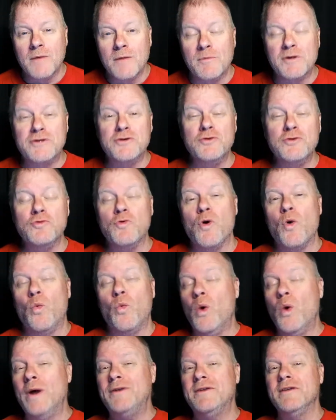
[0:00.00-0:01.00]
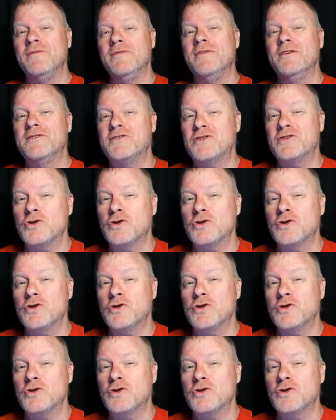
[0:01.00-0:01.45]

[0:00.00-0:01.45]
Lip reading: Number two, what did the